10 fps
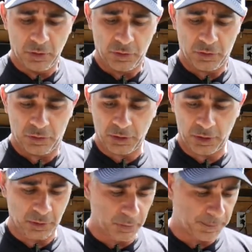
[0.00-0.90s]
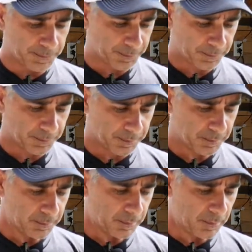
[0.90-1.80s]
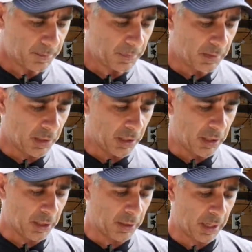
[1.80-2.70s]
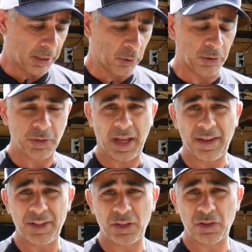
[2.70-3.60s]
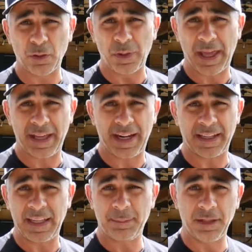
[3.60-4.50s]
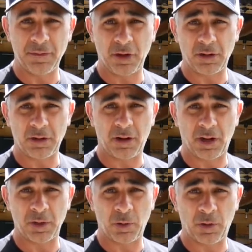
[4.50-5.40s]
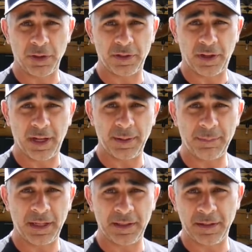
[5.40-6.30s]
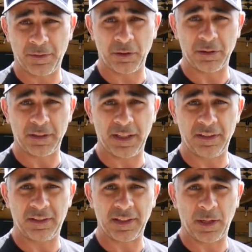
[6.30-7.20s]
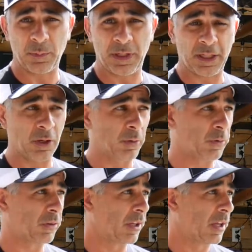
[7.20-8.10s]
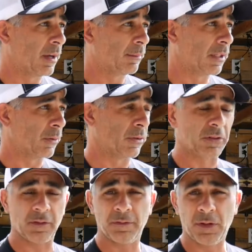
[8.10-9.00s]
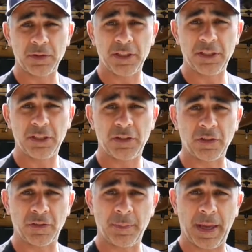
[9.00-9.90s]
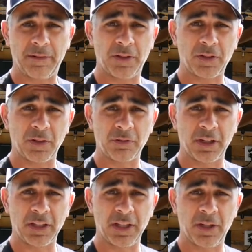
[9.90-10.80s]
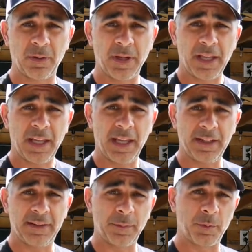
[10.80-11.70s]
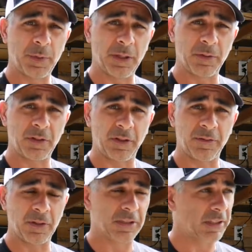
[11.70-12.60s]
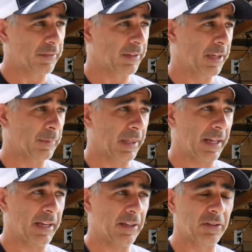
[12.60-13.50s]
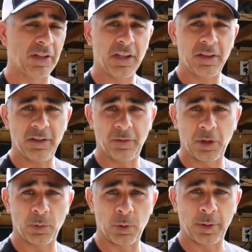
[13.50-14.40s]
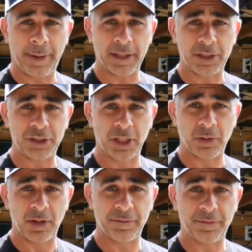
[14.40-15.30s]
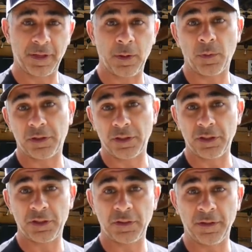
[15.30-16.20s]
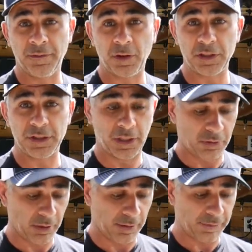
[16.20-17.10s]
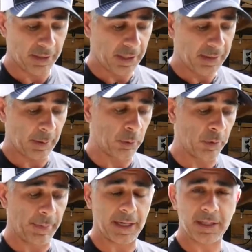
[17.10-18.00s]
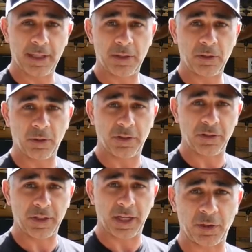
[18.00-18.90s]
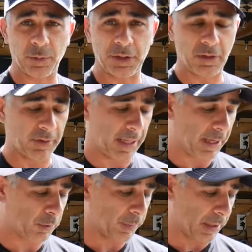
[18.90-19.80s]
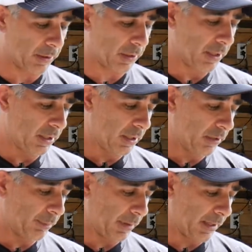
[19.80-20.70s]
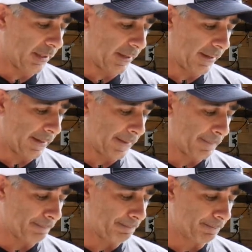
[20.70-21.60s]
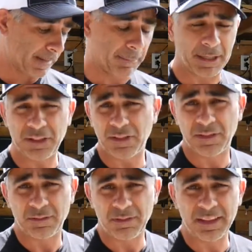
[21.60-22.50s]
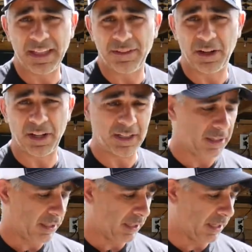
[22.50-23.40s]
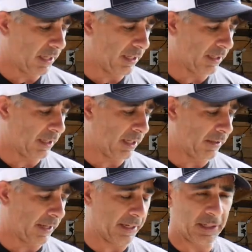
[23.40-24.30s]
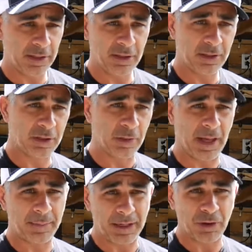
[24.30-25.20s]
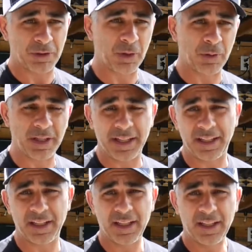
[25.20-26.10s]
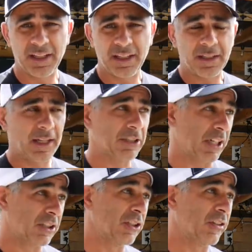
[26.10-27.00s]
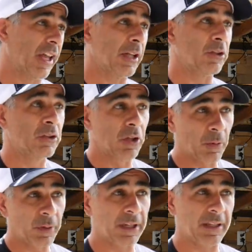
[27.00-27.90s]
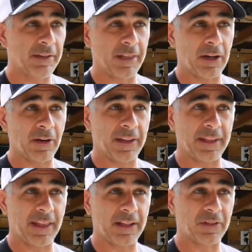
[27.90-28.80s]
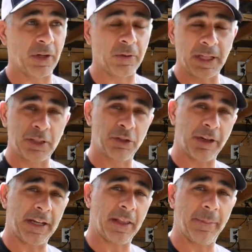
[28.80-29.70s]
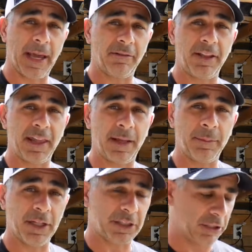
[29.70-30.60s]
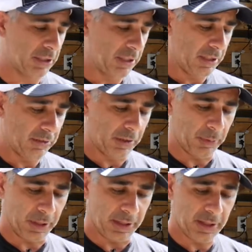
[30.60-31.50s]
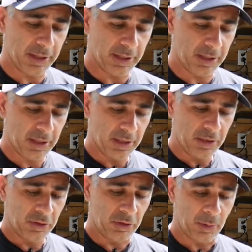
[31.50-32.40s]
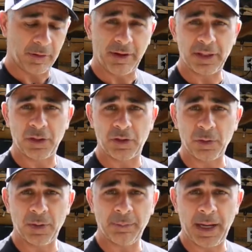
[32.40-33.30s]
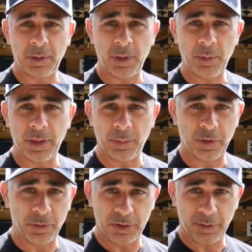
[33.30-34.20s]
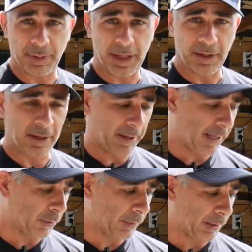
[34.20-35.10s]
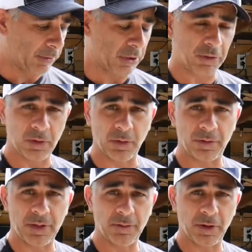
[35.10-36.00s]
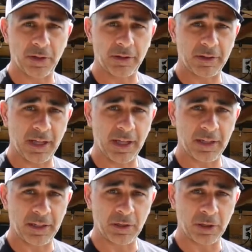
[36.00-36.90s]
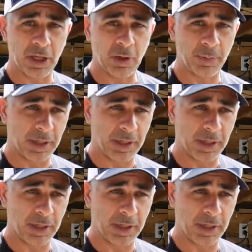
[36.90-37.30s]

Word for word: So uh, I could also have it so that I keep the inverter on all the time and the inverter is set when it goes below a certain voltage. So if the battery starts running low and it dips below a certain voltage, I forget what that is, the inverter will automatically shut off. And once the in inverter shuts off, that would automatically cause this to switch over to house power. But um, I might just leave it on and, and let it do that, but I also don't like Actually, I should say I don't want to leave that on like that because I don't like draining the battery that much because I don't want to kill it. So I'd rather just do it manually. When I'm going to switch to uh, house power, just turn off the inverter and it'll go.